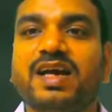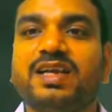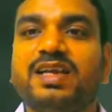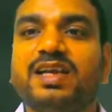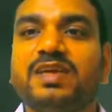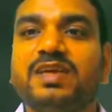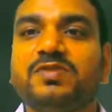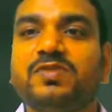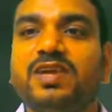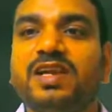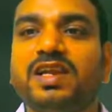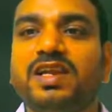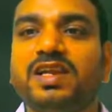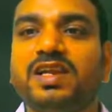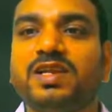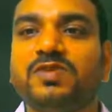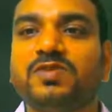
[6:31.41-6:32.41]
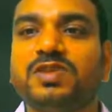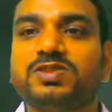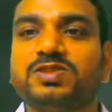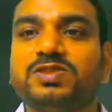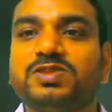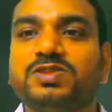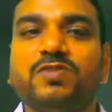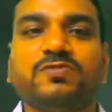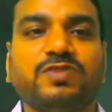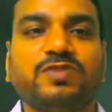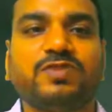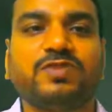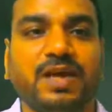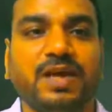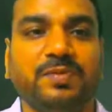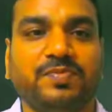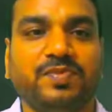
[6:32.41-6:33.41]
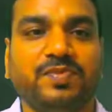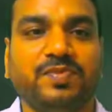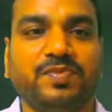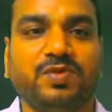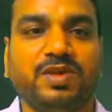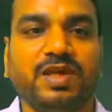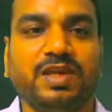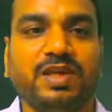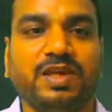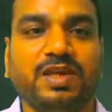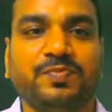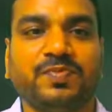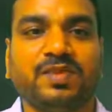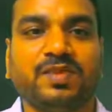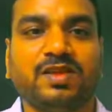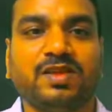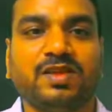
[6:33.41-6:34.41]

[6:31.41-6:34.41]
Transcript: unequal intervals of time. Okay,